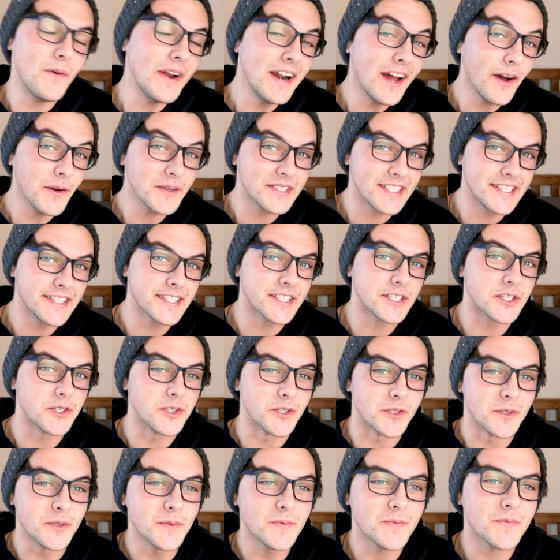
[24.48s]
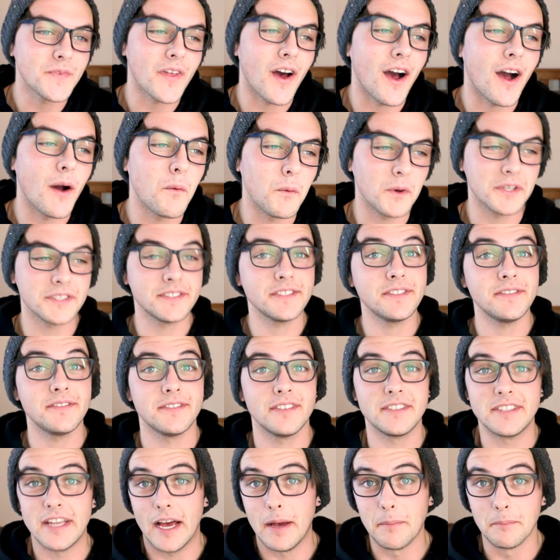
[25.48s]
When I was in school, I
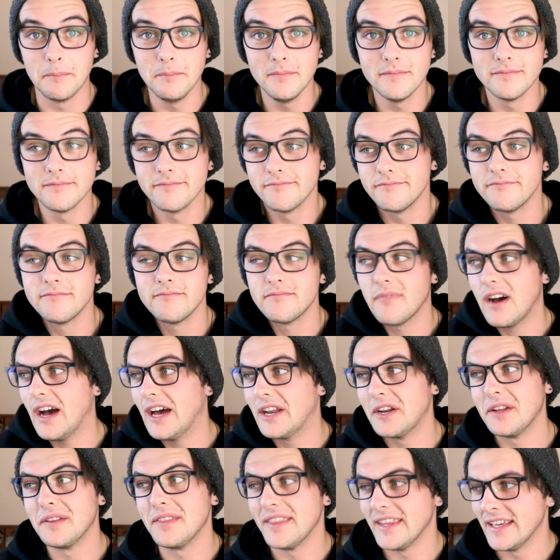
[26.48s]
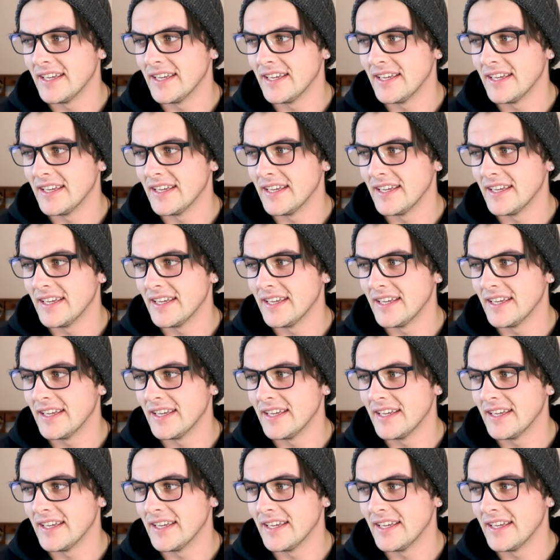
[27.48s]
wasn't dumb, I don't